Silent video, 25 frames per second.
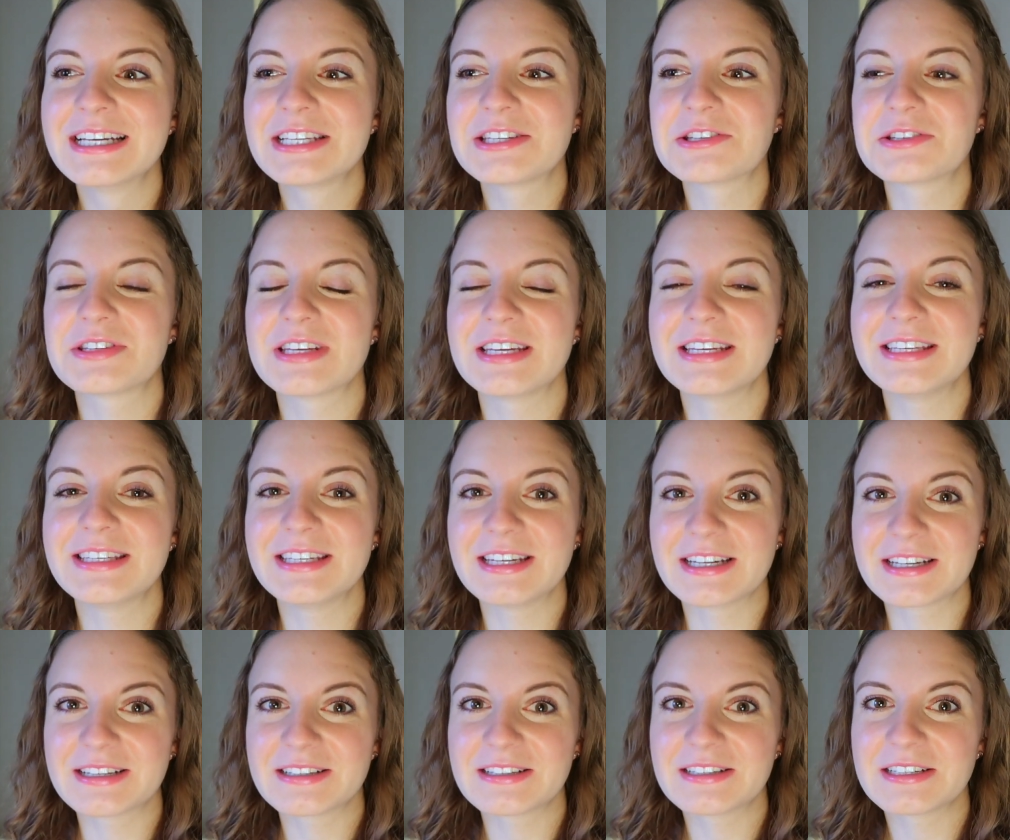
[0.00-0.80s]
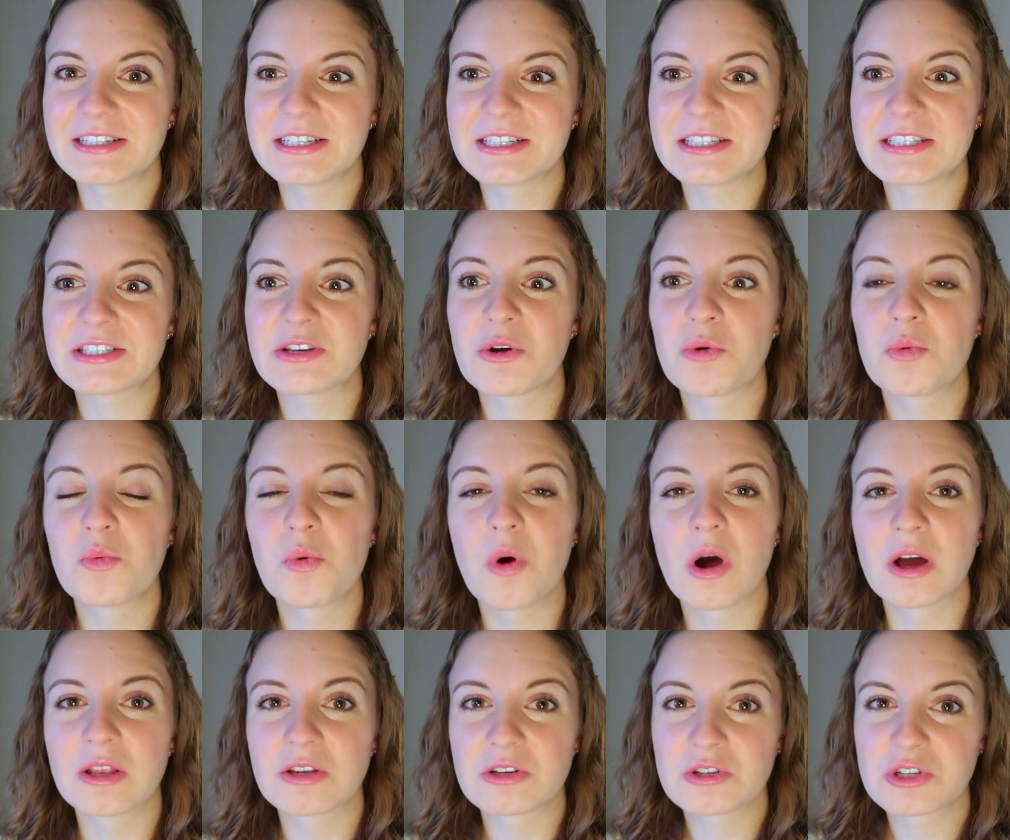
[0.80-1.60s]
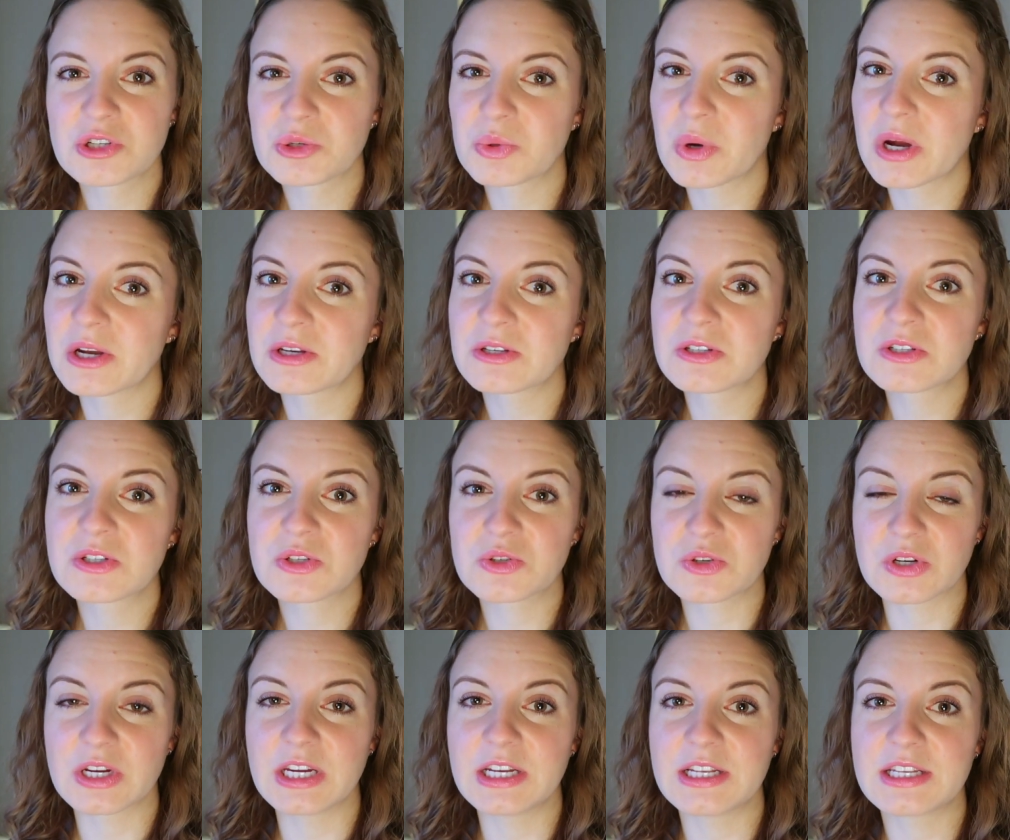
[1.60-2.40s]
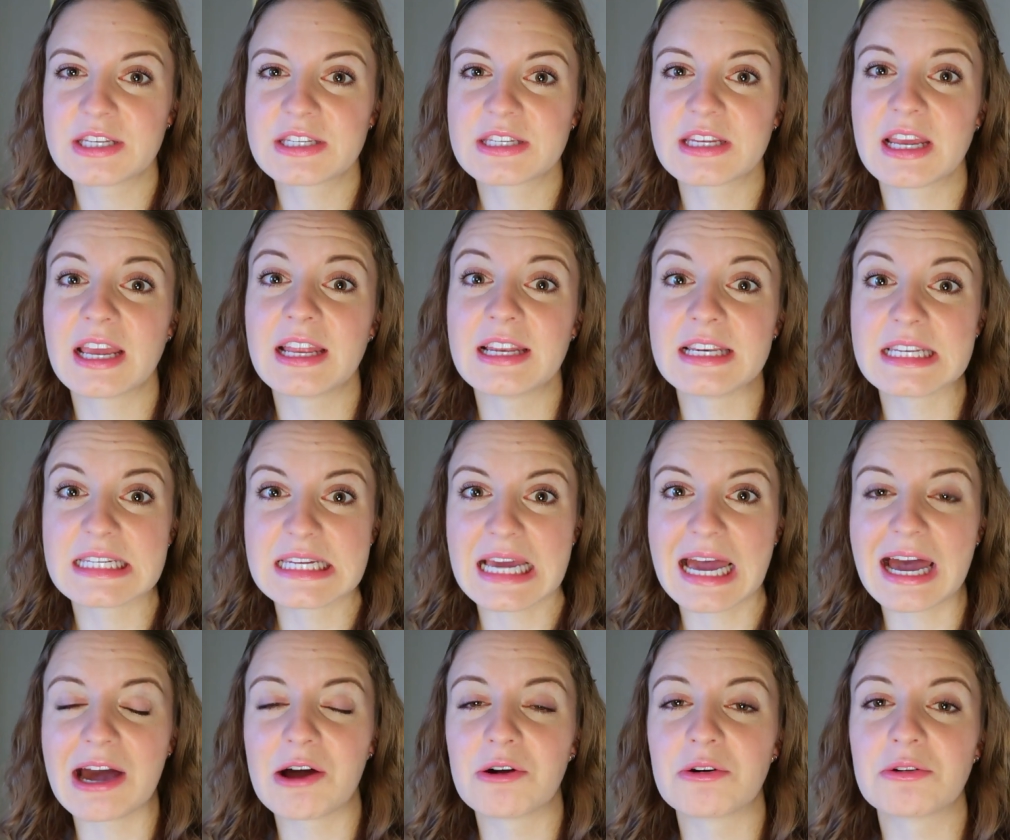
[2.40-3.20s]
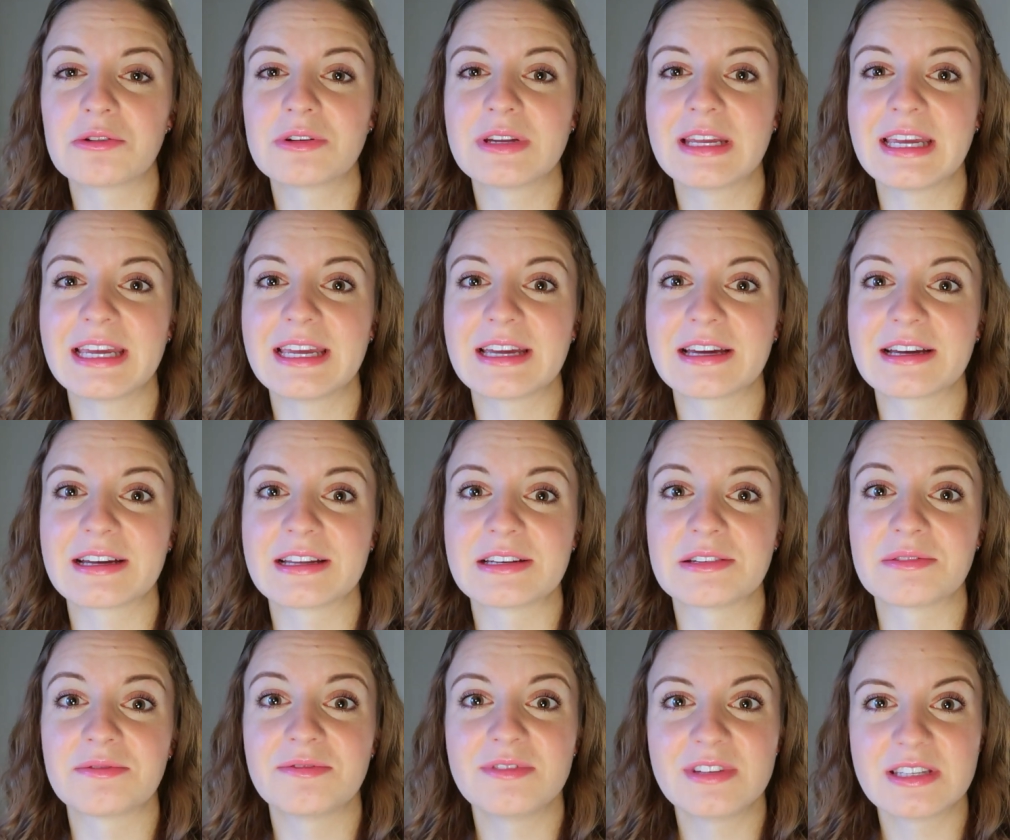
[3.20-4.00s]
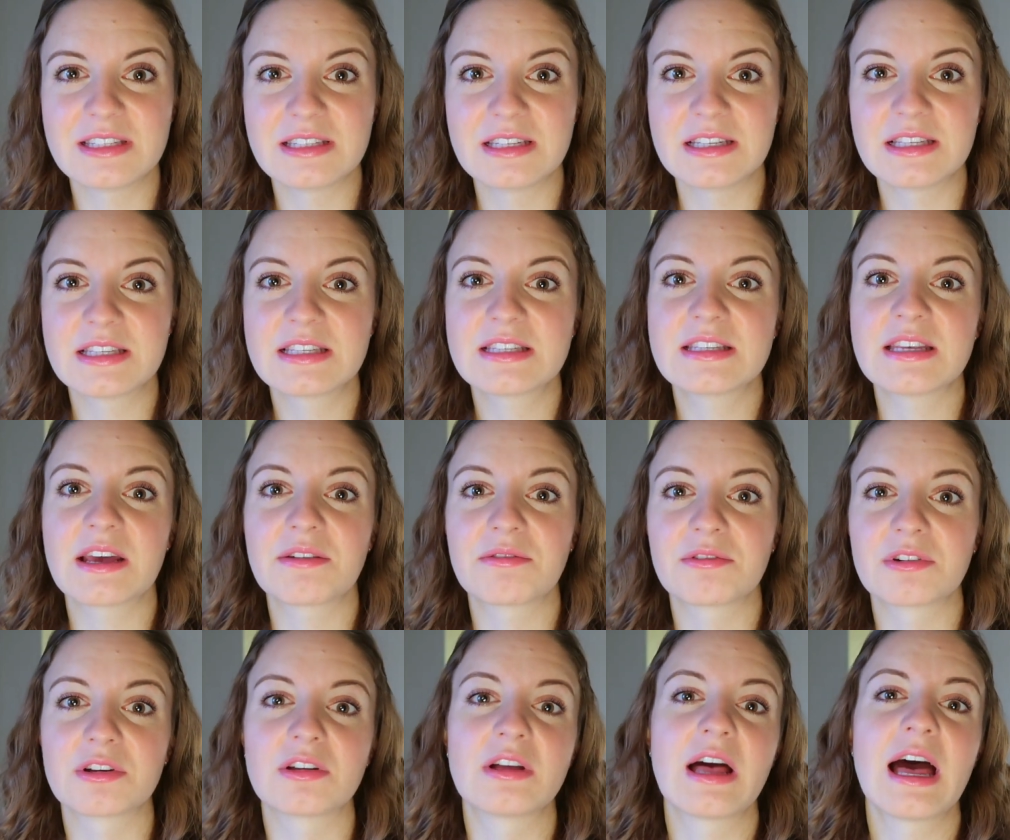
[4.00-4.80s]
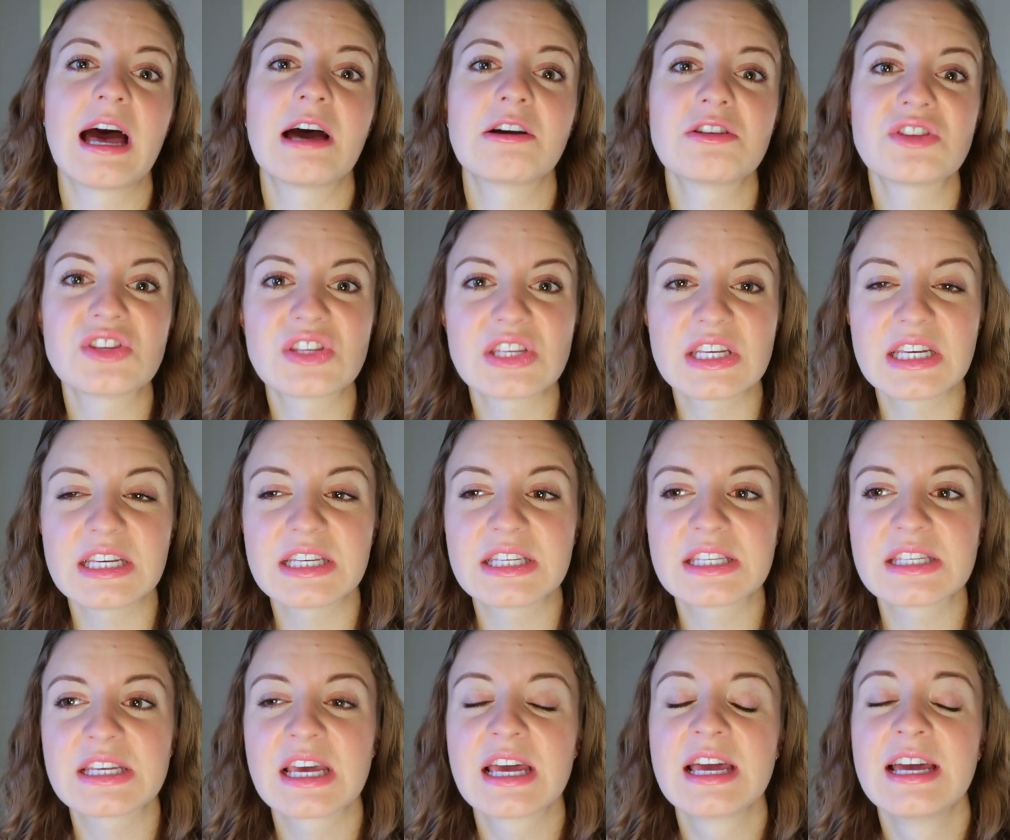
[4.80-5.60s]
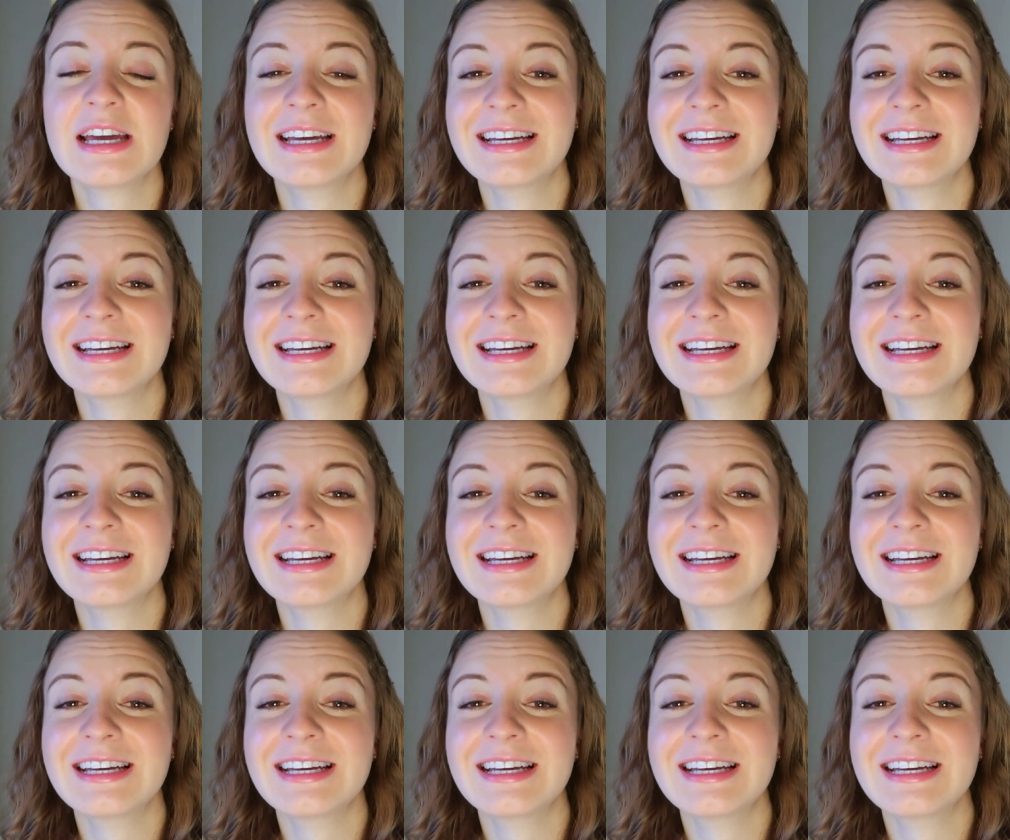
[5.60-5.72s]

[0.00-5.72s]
So Saint Nicholas wanders around the streets in town and visits several houses.